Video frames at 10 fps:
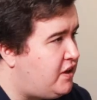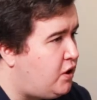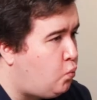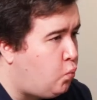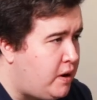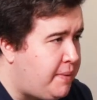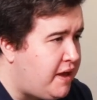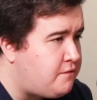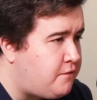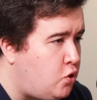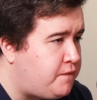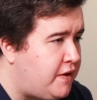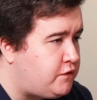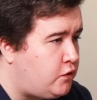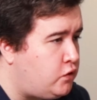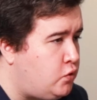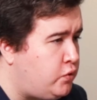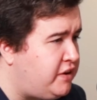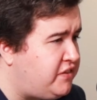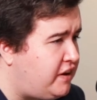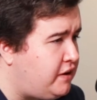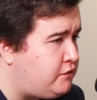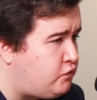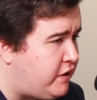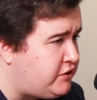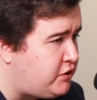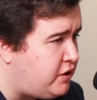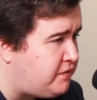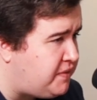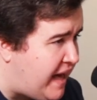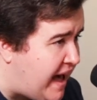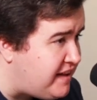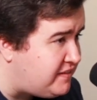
that was the Winnipeg Folk Festival. You were the executive director of